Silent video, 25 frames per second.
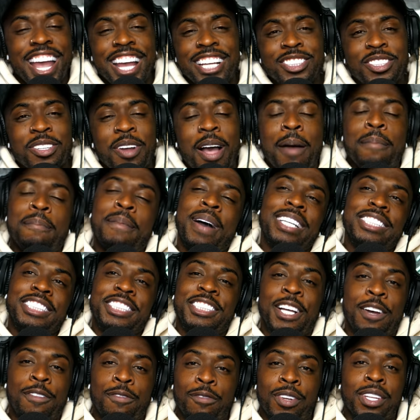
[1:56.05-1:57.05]
And so I, my
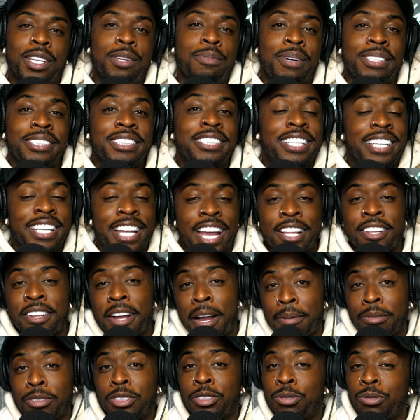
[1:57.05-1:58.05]
stuff really wasn't
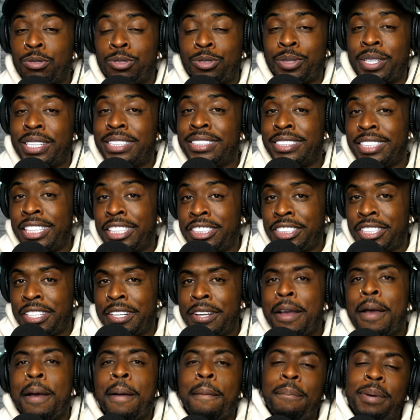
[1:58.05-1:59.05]
together. I was through
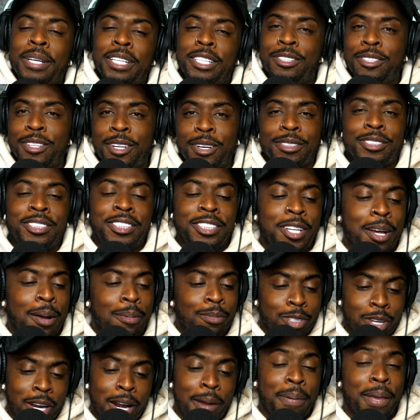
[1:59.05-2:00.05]
transition, but you know,
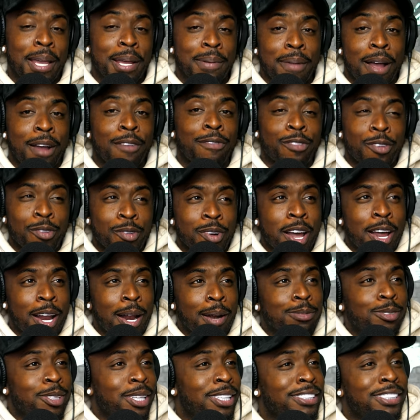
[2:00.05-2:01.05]
still I'm trying to pick my fruit
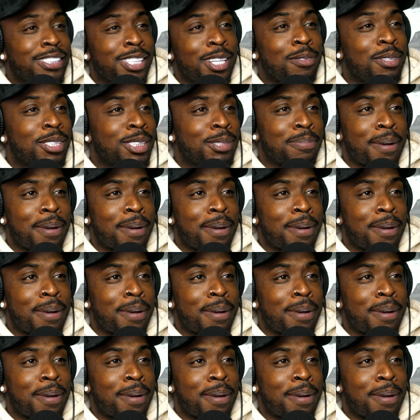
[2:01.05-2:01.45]
out. I'm trying to see